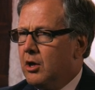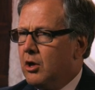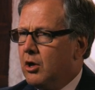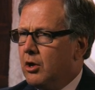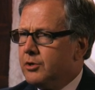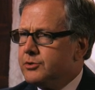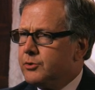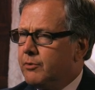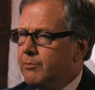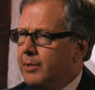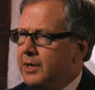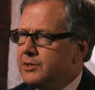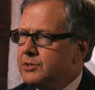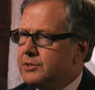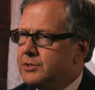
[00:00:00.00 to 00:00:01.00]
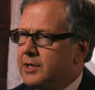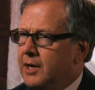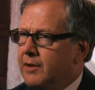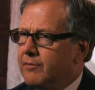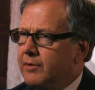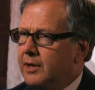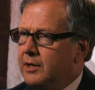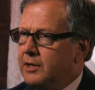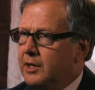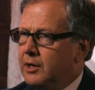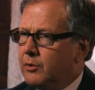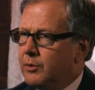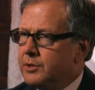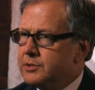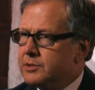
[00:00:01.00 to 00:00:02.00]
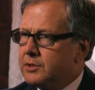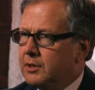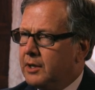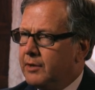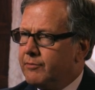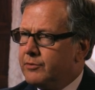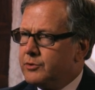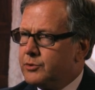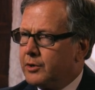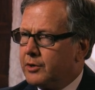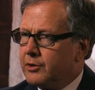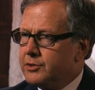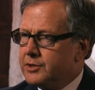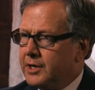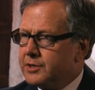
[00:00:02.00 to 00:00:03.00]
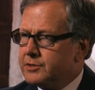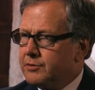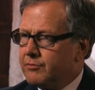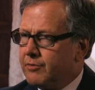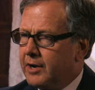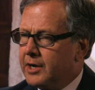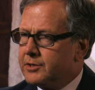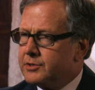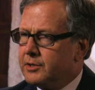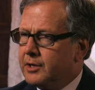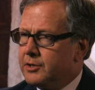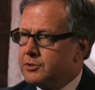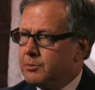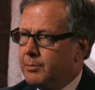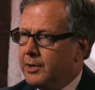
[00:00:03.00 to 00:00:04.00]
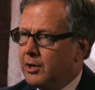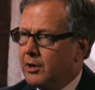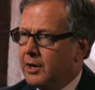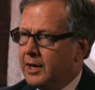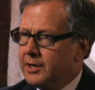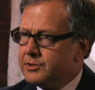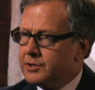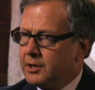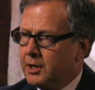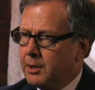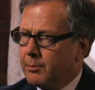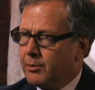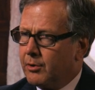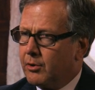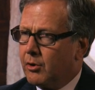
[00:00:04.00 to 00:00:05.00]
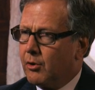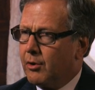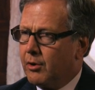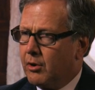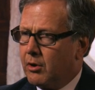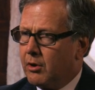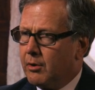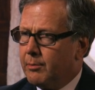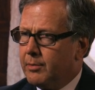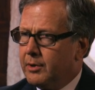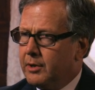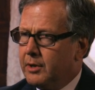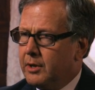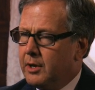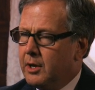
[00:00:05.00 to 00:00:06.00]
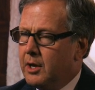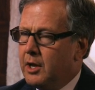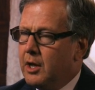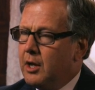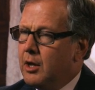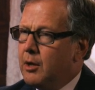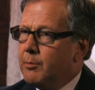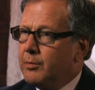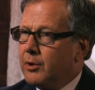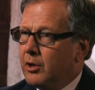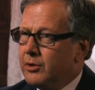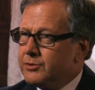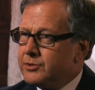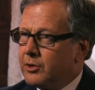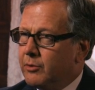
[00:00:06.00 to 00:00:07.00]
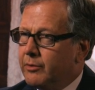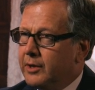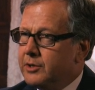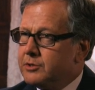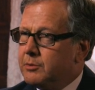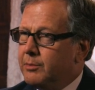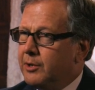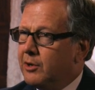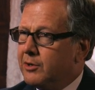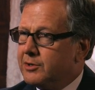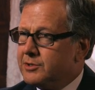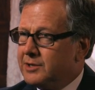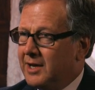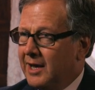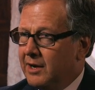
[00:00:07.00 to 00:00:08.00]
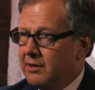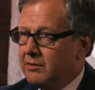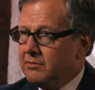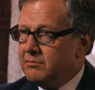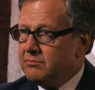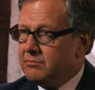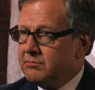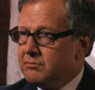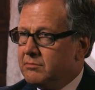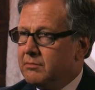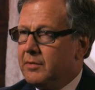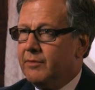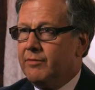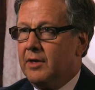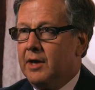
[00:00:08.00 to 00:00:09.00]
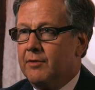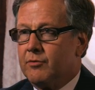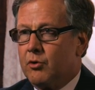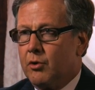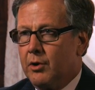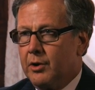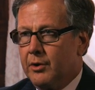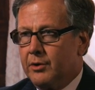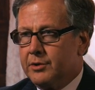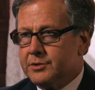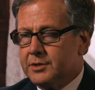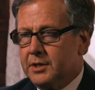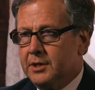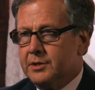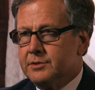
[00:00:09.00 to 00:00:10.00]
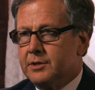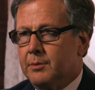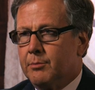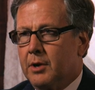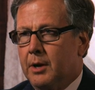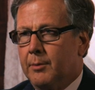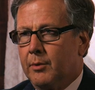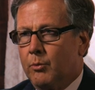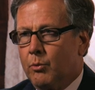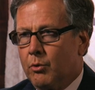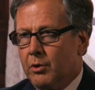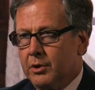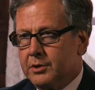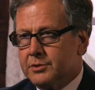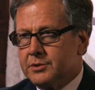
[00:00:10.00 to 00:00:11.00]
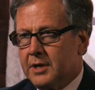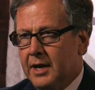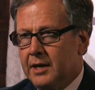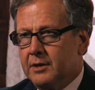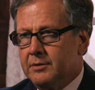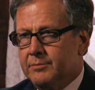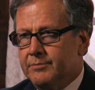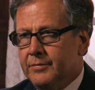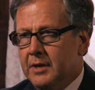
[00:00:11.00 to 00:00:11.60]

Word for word: Also, if patients have a decreased left ventricular ejection fraction, they should be on an ACE inhibitor or an ARB. But also, they should be on a statin. If they have coronary disease, they probably warrant a statin.